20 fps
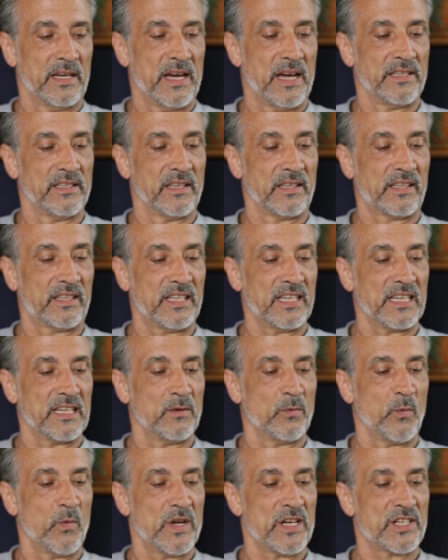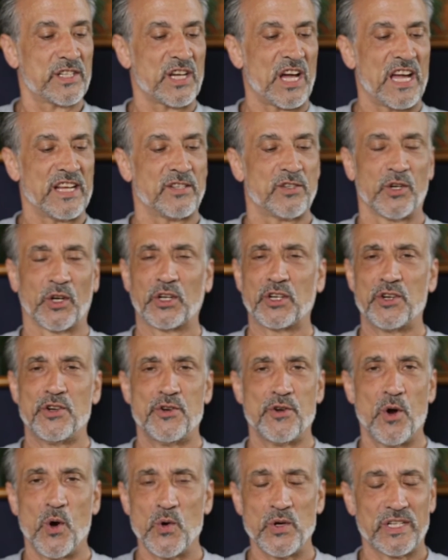And the thing in which I took
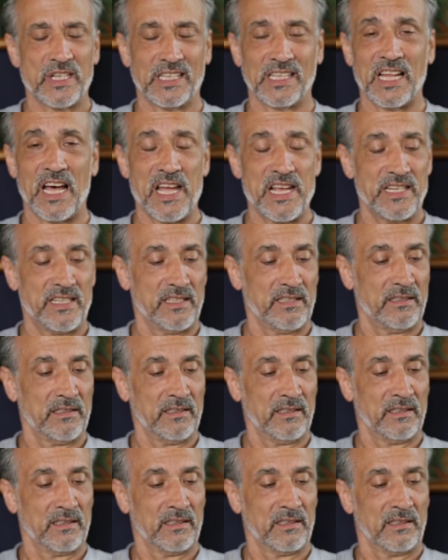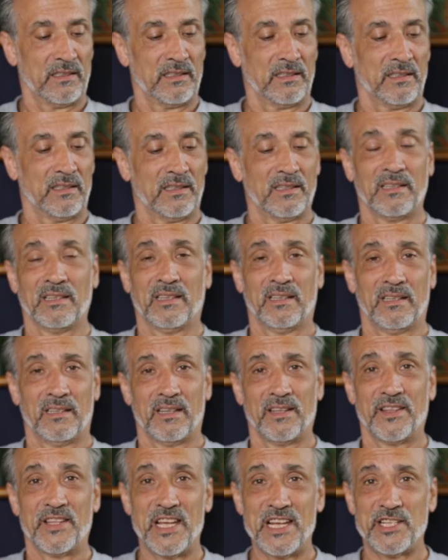no delight,
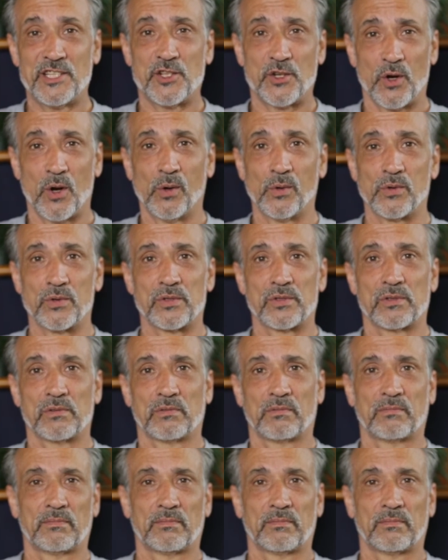they chose.